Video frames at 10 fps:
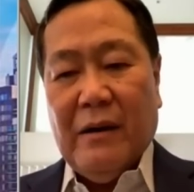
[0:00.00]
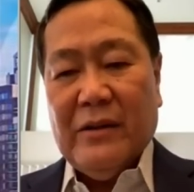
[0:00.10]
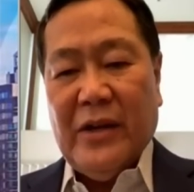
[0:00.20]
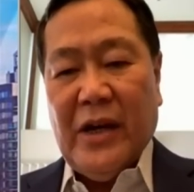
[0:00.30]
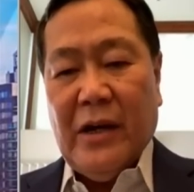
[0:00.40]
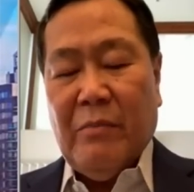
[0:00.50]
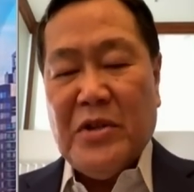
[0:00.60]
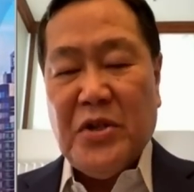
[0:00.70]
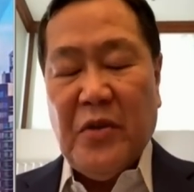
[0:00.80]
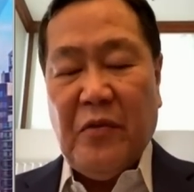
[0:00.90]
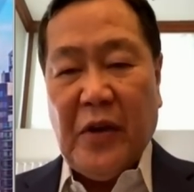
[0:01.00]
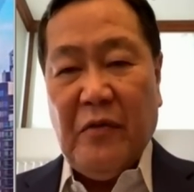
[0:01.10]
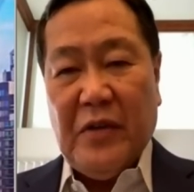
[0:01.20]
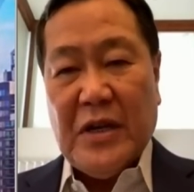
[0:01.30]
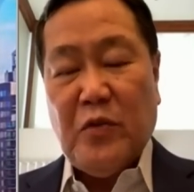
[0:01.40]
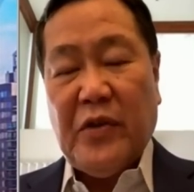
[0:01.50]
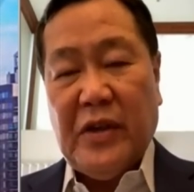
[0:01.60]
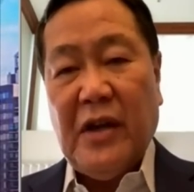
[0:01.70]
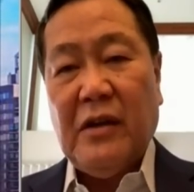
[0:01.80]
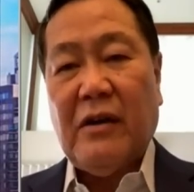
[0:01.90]
the Mischief Reef is
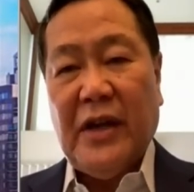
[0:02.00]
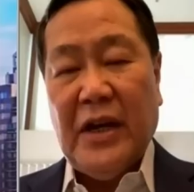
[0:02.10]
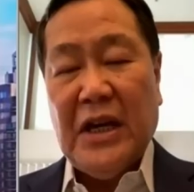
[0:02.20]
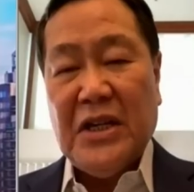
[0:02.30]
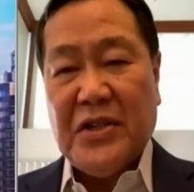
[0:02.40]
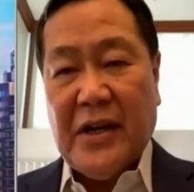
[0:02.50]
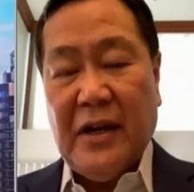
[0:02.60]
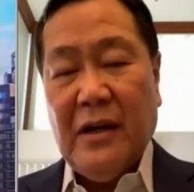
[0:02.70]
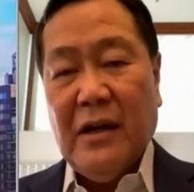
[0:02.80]
within our EEZ,